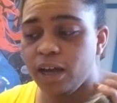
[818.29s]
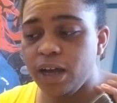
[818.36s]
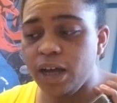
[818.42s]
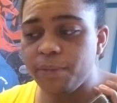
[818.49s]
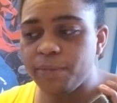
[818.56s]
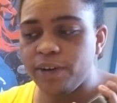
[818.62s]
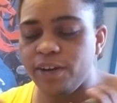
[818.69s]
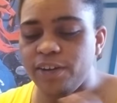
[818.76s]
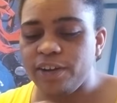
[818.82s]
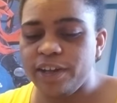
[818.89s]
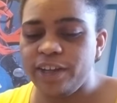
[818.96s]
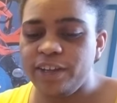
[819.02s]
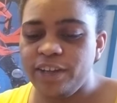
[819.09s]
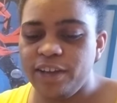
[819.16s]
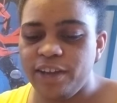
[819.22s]
I'm
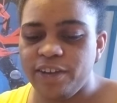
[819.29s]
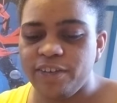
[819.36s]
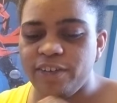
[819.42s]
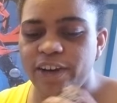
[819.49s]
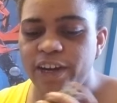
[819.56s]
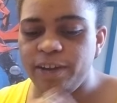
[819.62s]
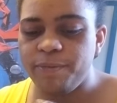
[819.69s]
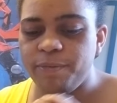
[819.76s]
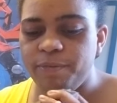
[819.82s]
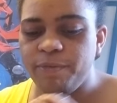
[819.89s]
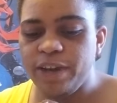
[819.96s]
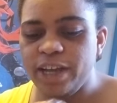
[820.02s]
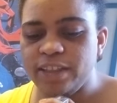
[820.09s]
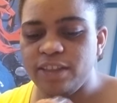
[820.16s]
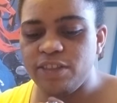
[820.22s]
gone, right? We
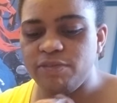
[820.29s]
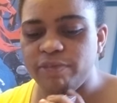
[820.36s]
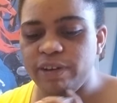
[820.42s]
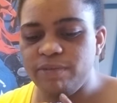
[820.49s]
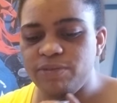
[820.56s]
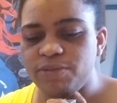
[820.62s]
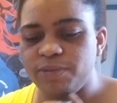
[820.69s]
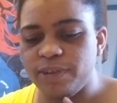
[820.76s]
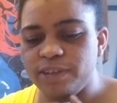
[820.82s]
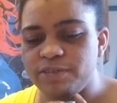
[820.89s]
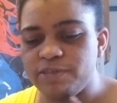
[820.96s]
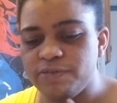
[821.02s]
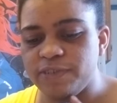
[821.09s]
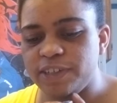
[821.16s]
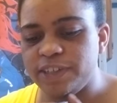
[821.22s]
got the Three of Swords
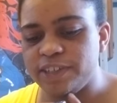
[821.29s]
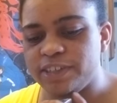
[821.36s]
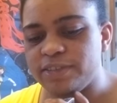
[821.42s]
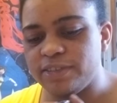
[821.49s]
reversed.